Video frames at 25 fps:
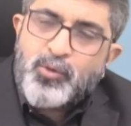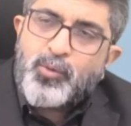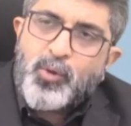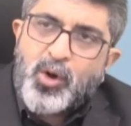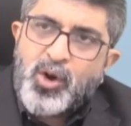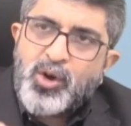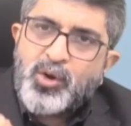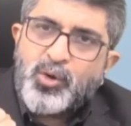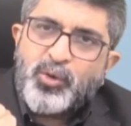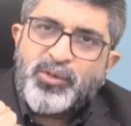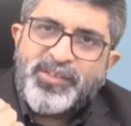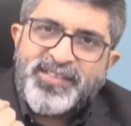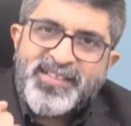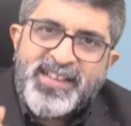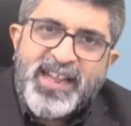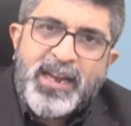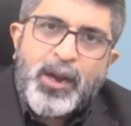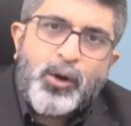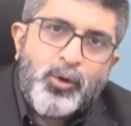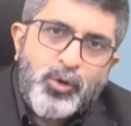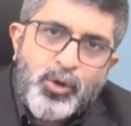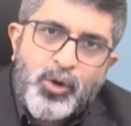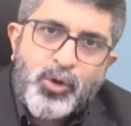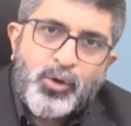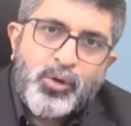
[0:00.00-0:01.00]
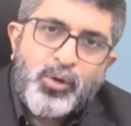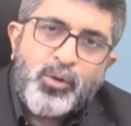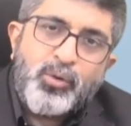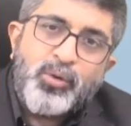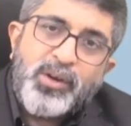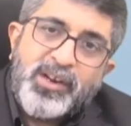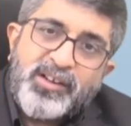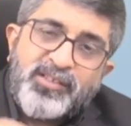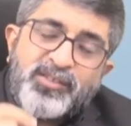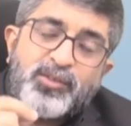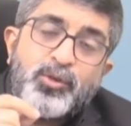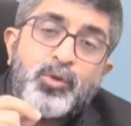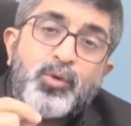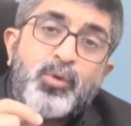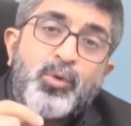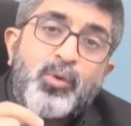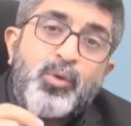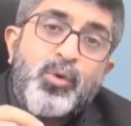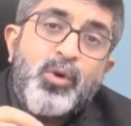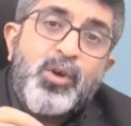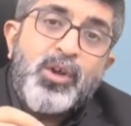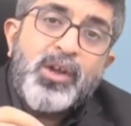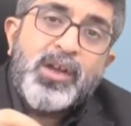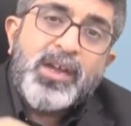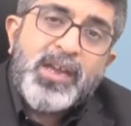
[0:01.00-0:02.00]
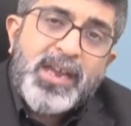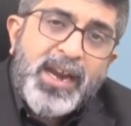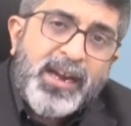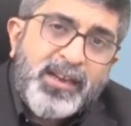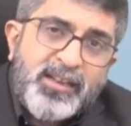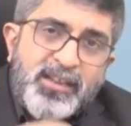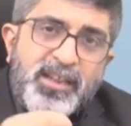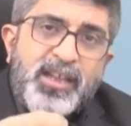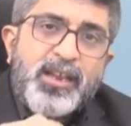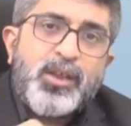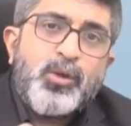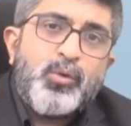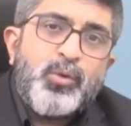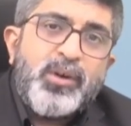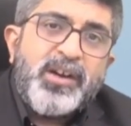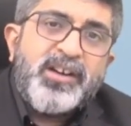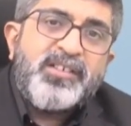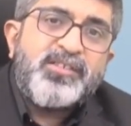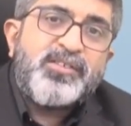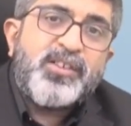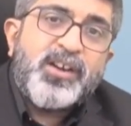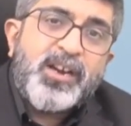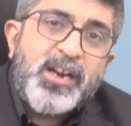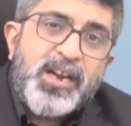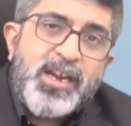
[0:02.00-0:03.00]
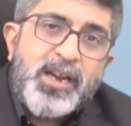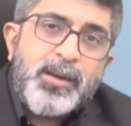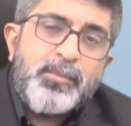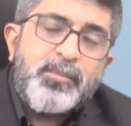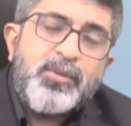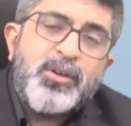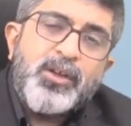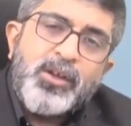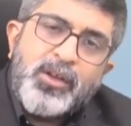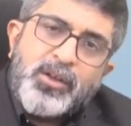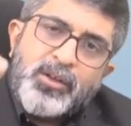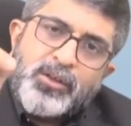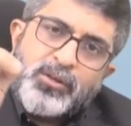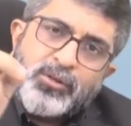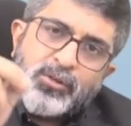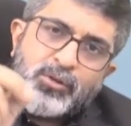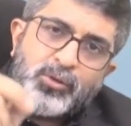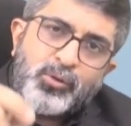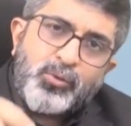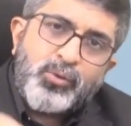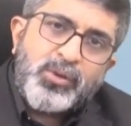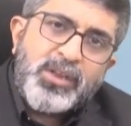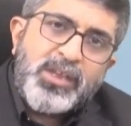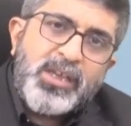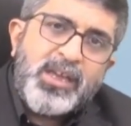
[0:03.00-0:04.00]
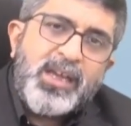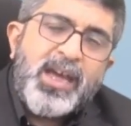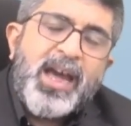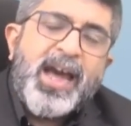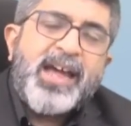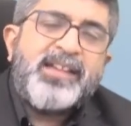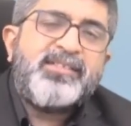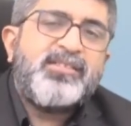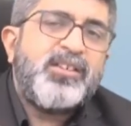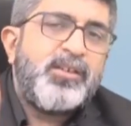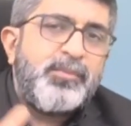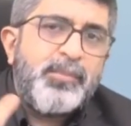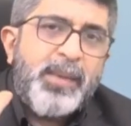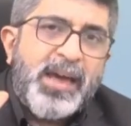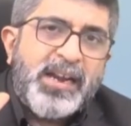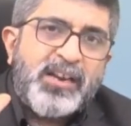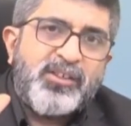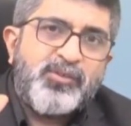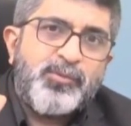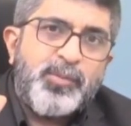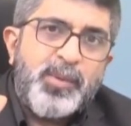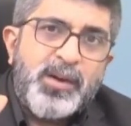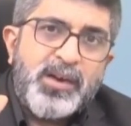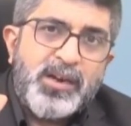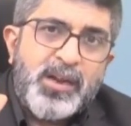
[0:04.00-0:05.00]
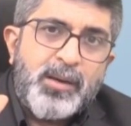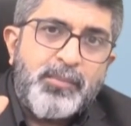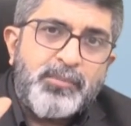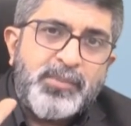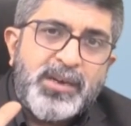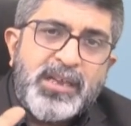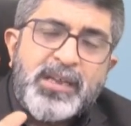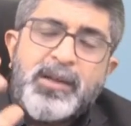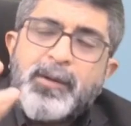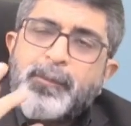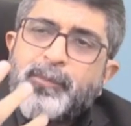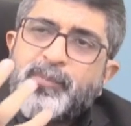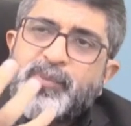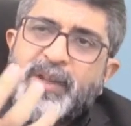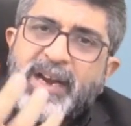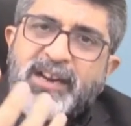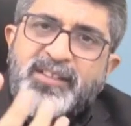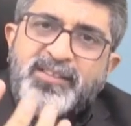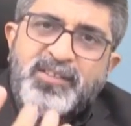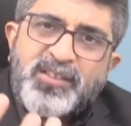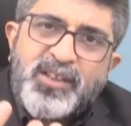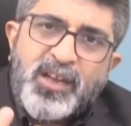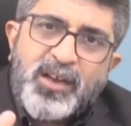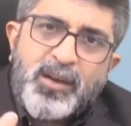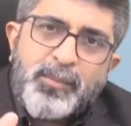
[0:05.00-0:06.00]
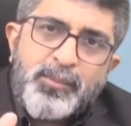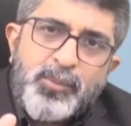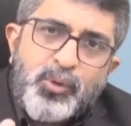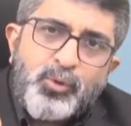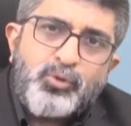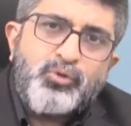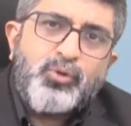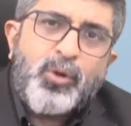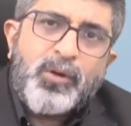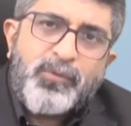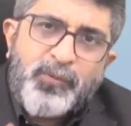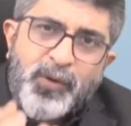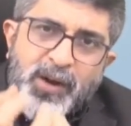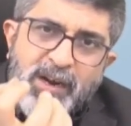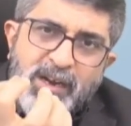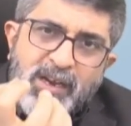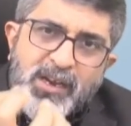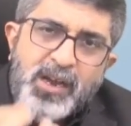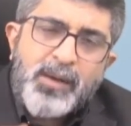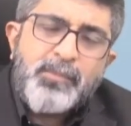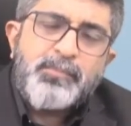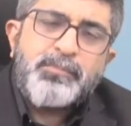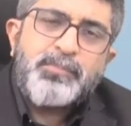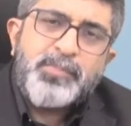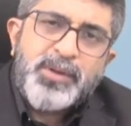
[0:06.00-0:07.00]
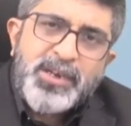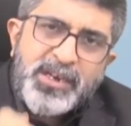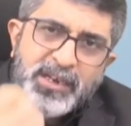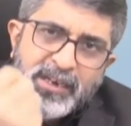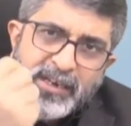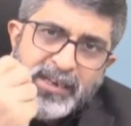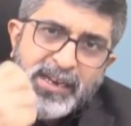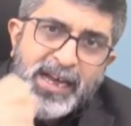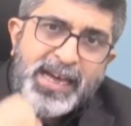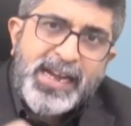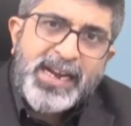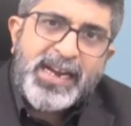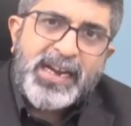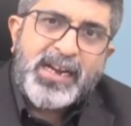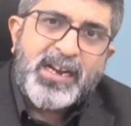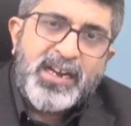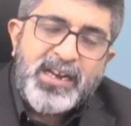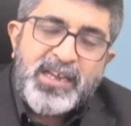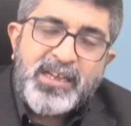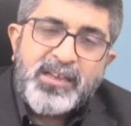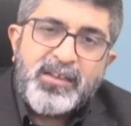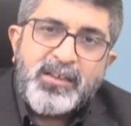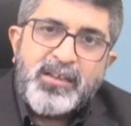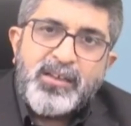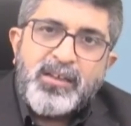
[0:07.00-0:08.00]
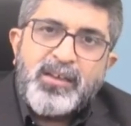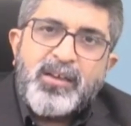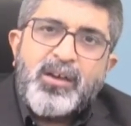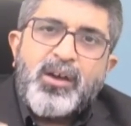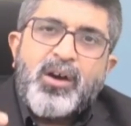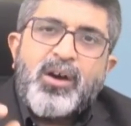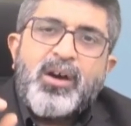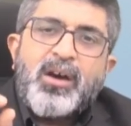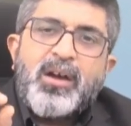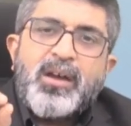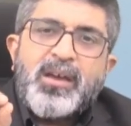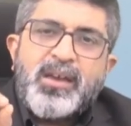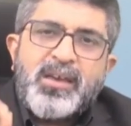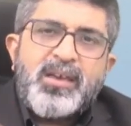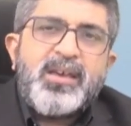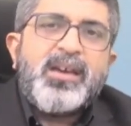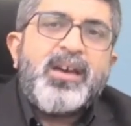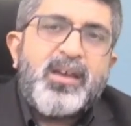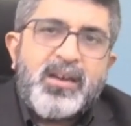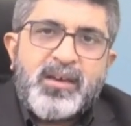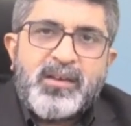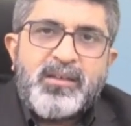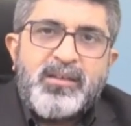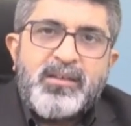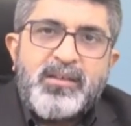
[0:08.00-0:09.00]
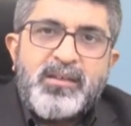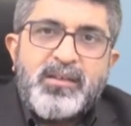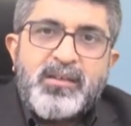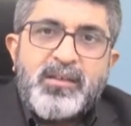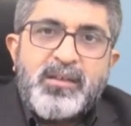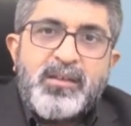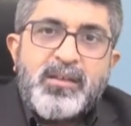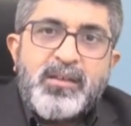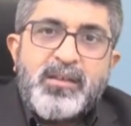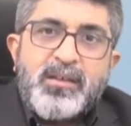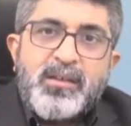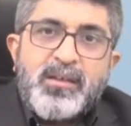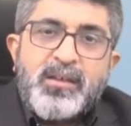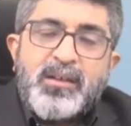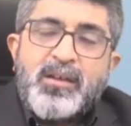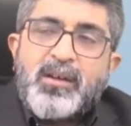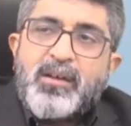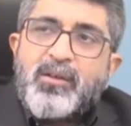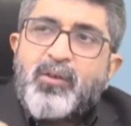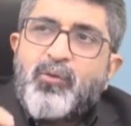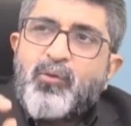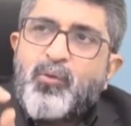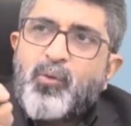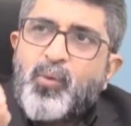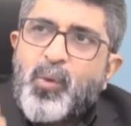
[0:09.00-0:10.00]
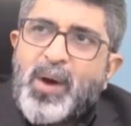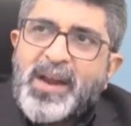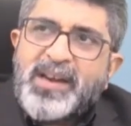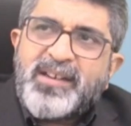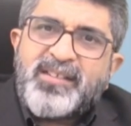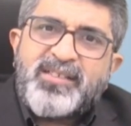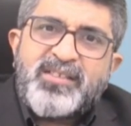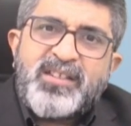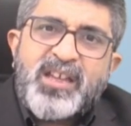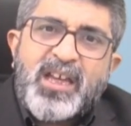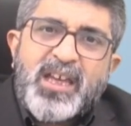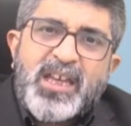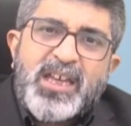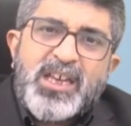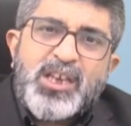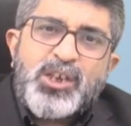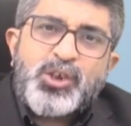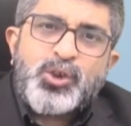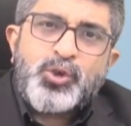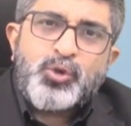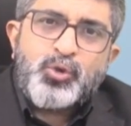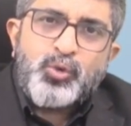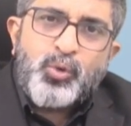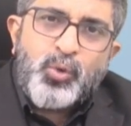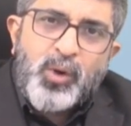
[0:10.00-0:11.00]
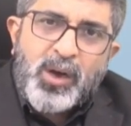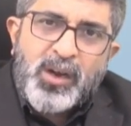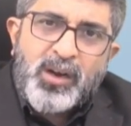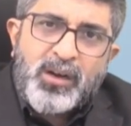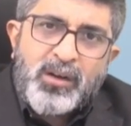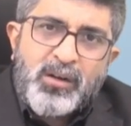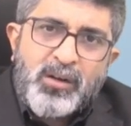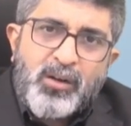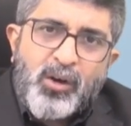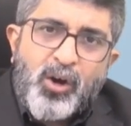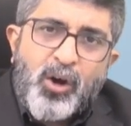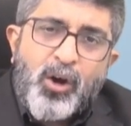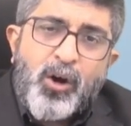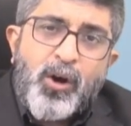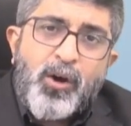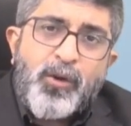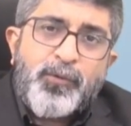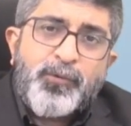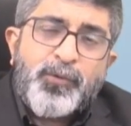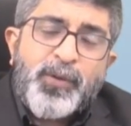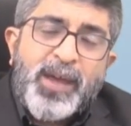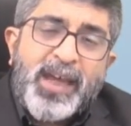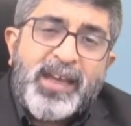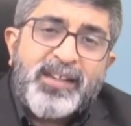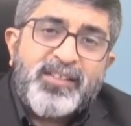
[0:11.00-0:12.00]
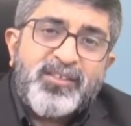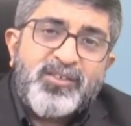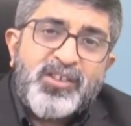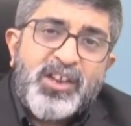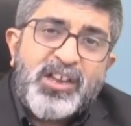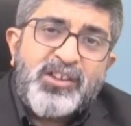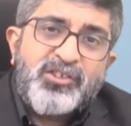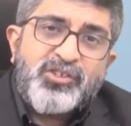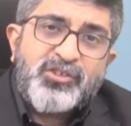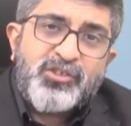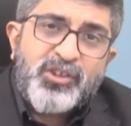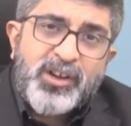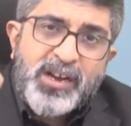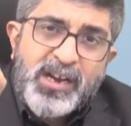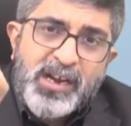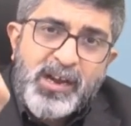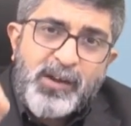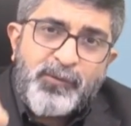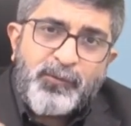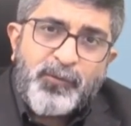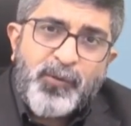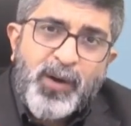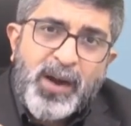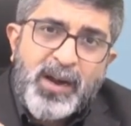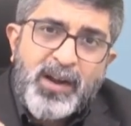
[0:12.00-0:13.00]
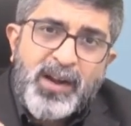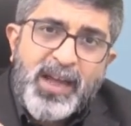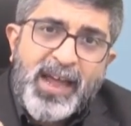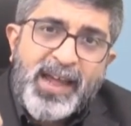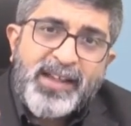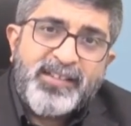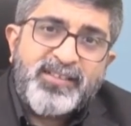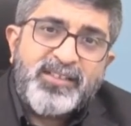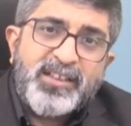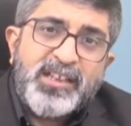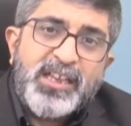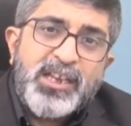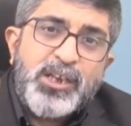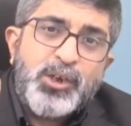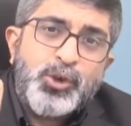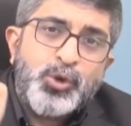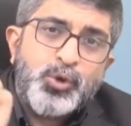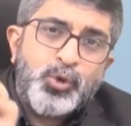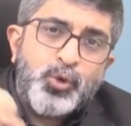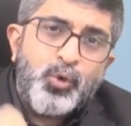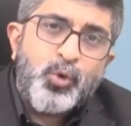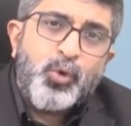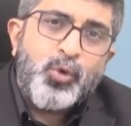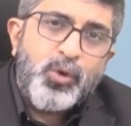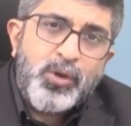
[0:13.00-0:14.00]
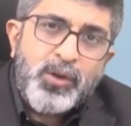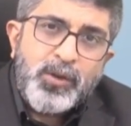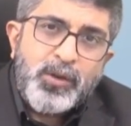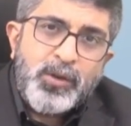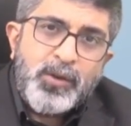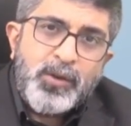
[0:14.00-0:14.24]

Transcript: want to sell out your units, you get the units redeemed through the asset management company, that is the mutual fund company directly. Here, once the issuer of exchange traded fund has issued